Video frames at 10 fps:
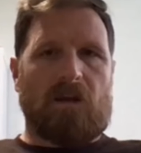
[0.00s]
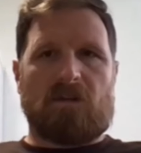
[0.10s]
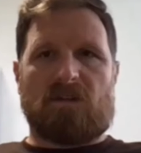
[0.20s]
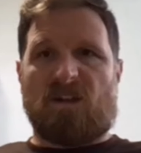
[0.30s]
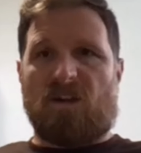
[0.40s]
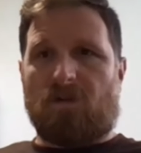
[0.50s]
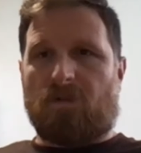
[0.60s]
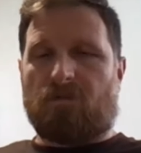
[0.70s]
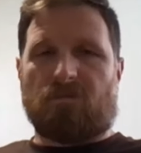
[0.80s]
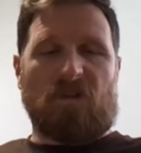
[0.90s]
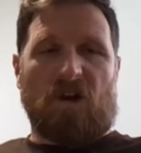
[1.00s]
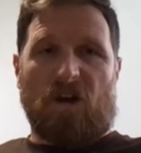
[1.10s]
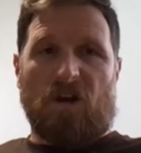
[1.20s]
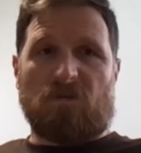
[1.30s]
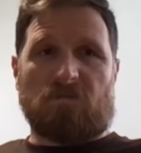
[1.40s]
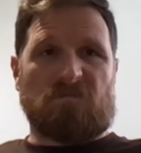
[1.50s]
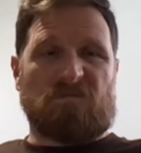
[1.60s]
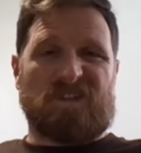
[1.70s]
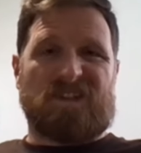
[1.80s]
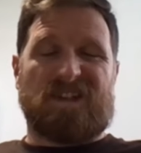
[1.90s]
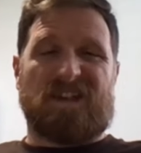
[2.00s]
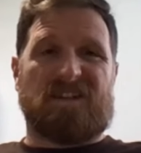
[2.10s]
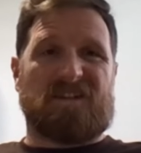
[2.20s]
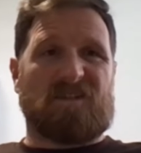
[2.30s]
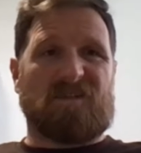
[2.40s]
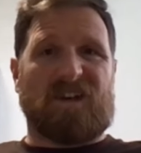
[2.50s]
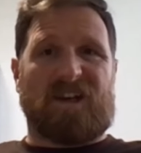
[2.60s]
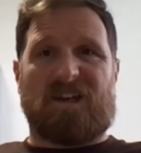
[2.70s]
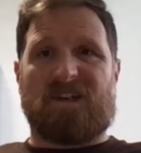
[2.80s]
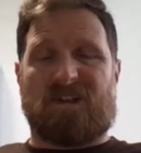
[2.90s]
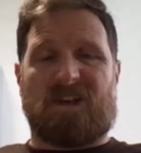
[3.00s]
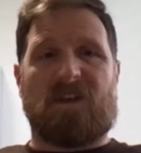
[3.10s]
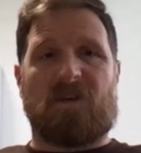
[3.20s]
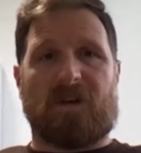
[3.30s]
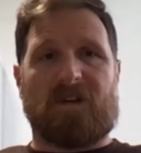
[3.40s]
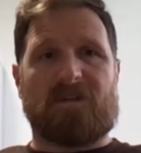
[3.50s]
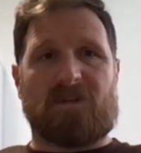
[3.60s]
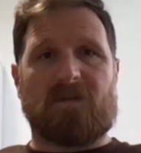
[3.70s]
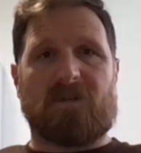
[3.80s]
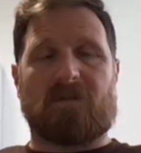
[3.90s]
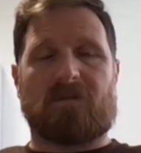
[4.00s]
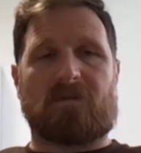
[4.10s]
So I would say there's not really any sneaky ways to do it.